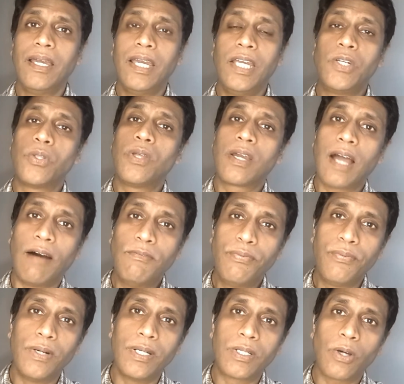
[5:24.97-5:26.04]
into the
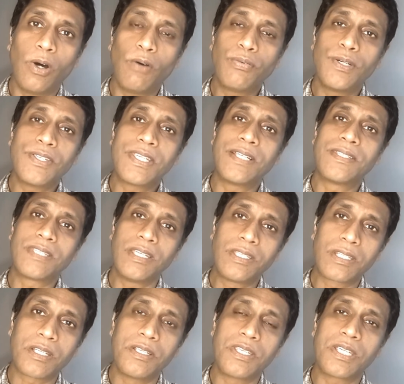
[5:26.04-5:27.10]
comfort of his
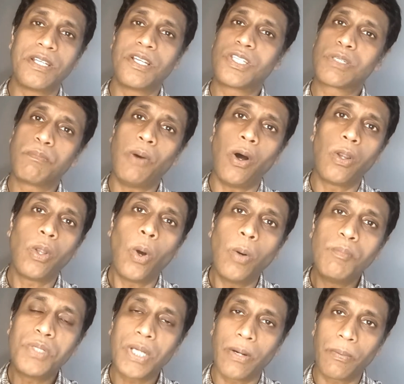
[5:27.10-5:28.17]
existence in his small
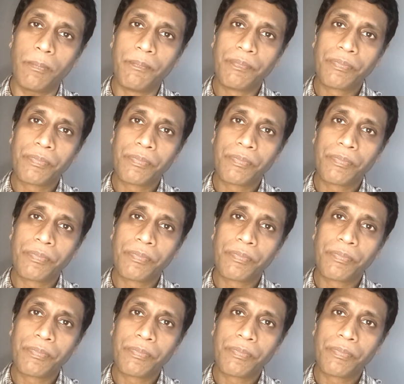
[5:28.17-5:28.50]
hometown.